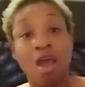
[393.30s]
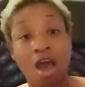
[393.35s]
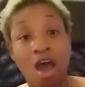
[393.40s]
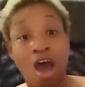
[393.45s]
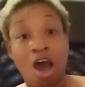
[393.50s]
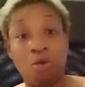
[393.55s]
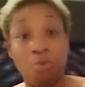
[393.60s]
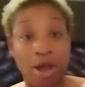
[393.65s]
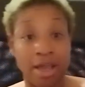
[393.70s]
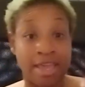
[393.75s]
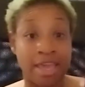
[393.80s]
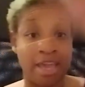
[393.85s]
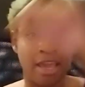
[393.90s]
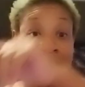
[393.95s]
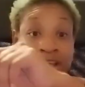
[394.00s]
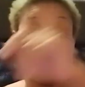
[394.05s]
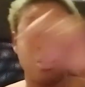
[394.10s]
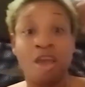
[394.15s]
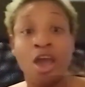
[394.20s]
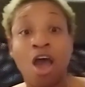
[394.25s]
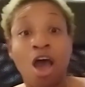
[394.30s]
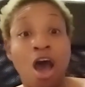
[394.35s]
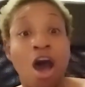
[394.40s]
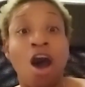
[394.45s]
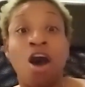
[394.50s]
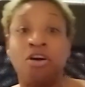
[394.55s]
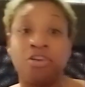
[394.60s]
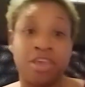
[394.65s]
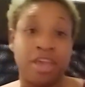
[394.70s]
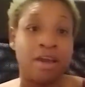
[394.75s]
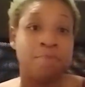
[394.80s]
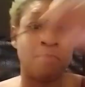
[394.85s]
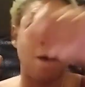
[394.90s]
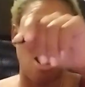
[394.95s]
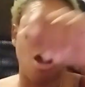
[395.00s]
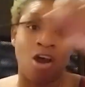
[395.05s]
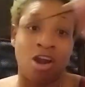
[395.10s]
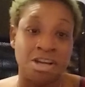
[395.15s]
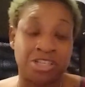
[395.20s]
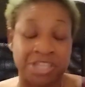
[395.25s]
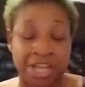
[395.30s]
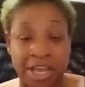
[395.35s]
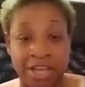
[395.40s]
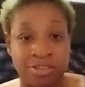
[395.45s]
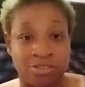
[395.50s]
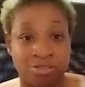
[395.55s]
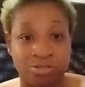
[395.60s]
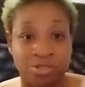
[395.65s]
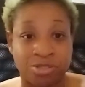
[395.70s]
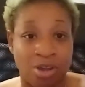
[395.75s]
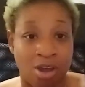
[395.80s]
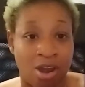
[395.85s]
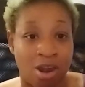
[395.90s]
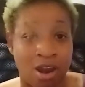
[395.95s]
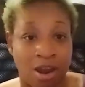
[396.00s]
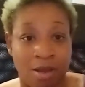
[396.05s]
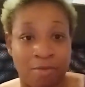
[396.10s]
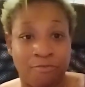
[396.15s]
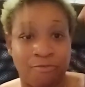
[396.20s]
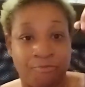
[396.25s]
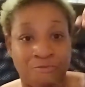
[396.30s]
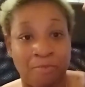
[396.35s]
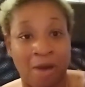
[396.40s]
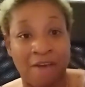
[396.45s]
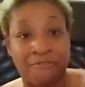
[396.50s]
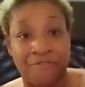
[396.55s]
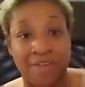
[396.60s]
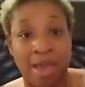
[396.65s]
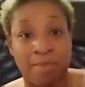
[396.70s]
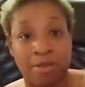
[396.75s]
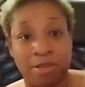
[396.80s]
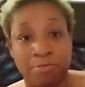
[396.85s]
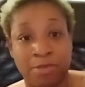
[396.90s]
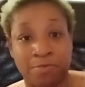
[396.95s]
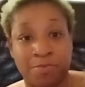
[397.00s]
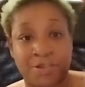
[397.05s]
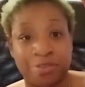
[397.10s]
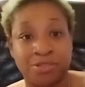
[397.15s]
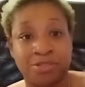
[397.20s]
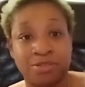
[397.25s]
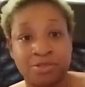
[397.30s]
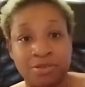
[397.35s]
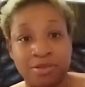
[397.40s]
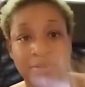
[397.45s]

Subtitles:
Oh, I can. Oh, yeah, my archangels are my family members.